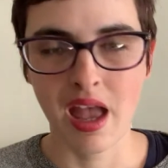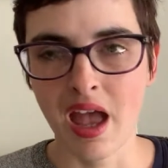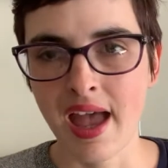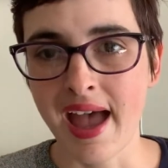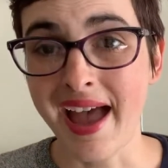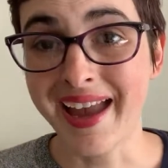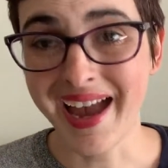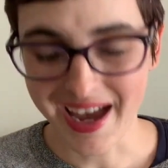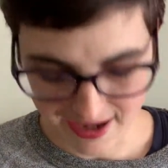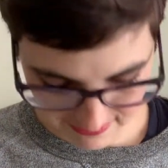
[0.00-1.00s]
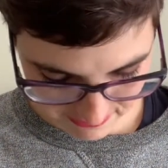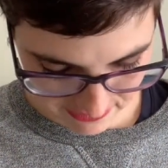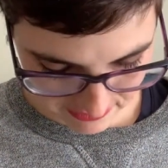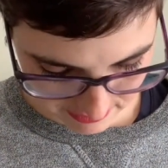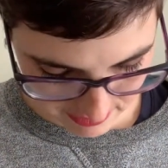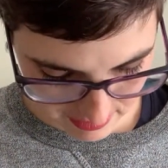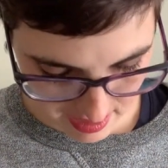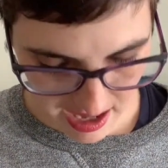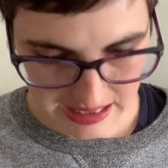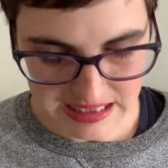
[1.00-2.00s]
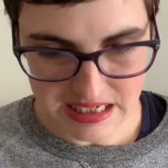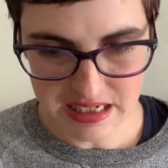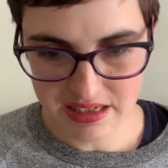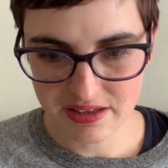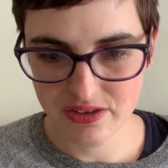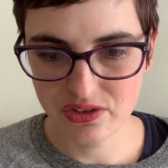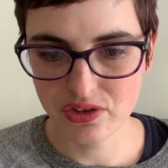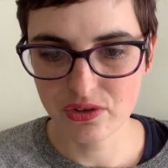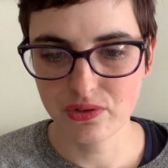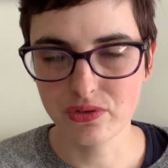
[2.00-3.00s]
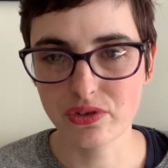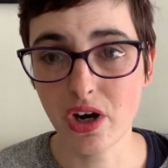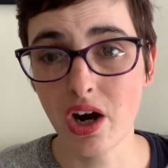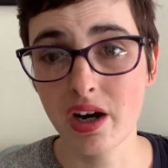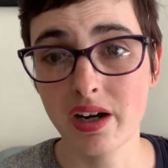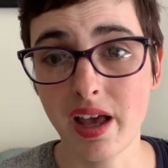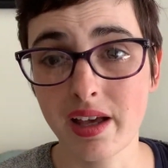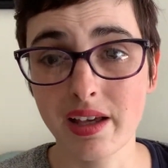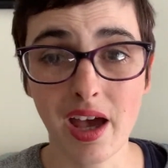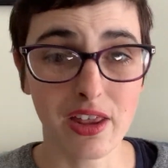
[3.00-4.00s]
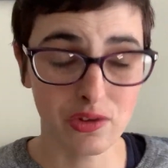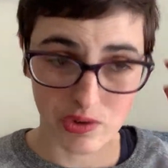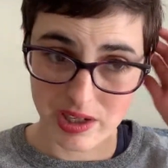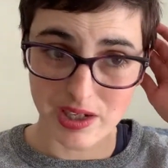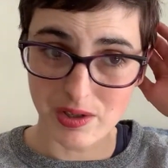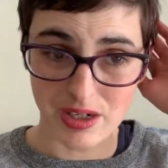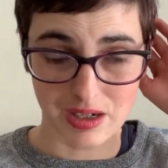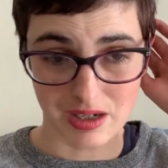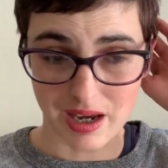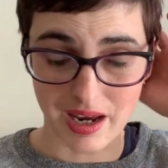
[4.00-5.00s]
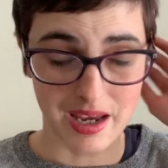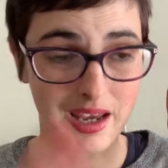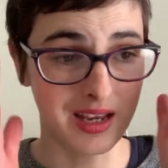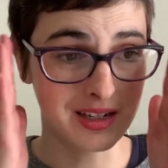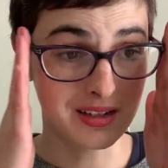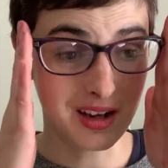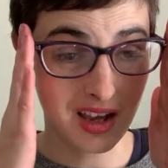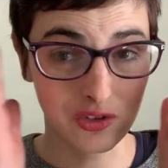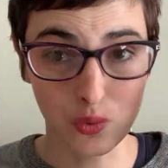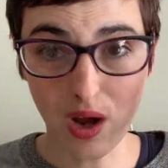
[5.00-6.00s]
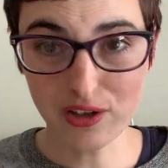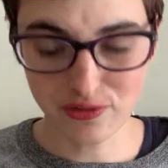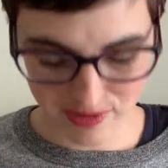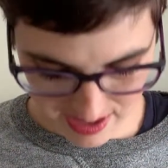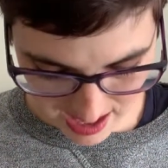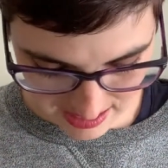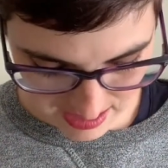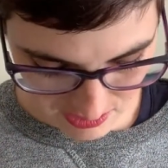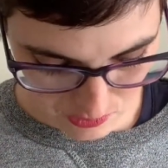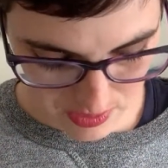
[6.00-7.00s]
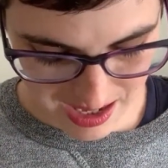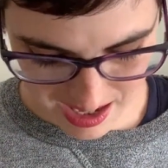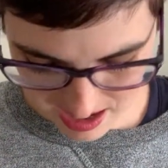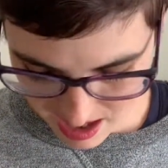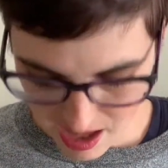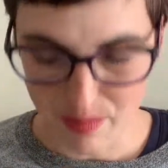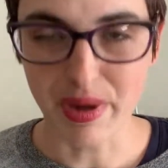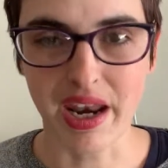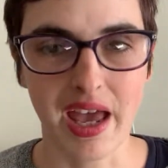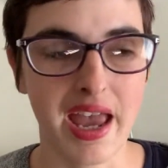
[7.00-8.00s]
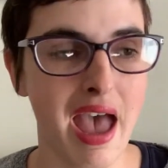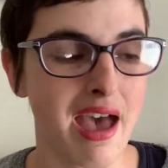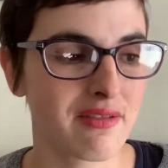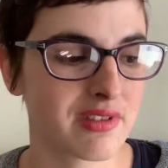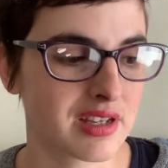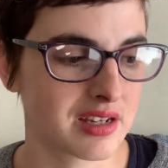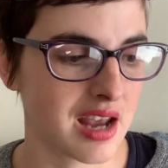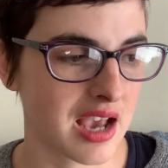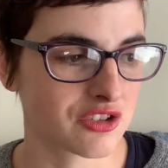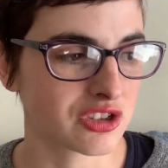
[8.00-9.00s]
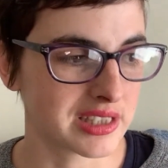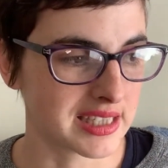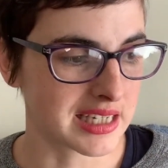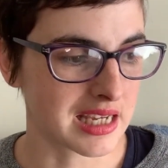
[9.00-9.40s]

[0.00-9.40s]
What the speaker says: I have ideas to start a Guthrie, and I swatched for that this week, but I haven't actually